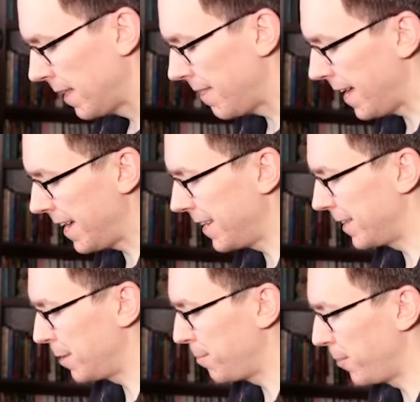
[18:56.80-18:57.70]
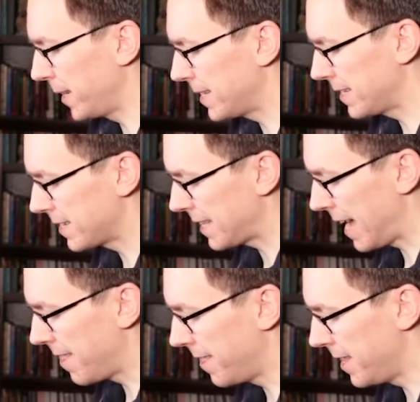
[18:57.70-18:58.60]
then the point is is
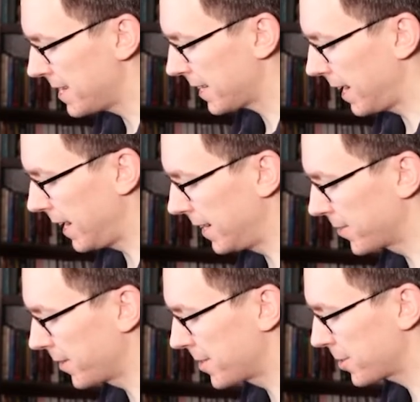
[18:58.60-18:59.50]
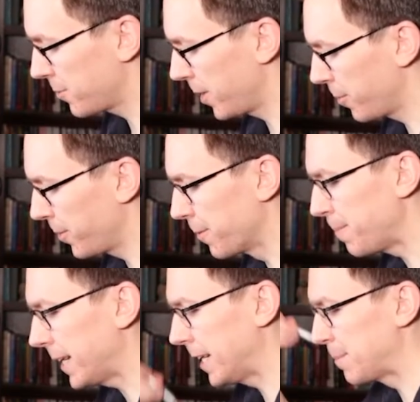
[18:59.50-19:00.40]
that this guy under the square
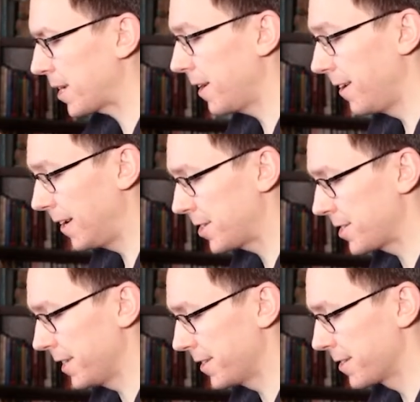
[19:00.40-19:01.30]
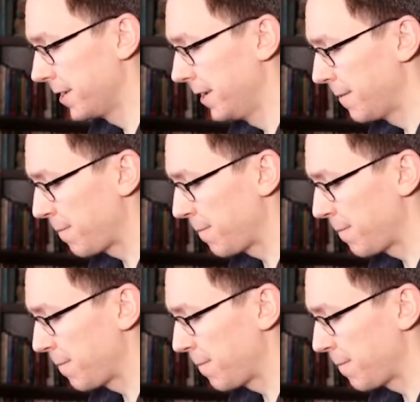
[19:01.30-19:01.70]
root becomes constant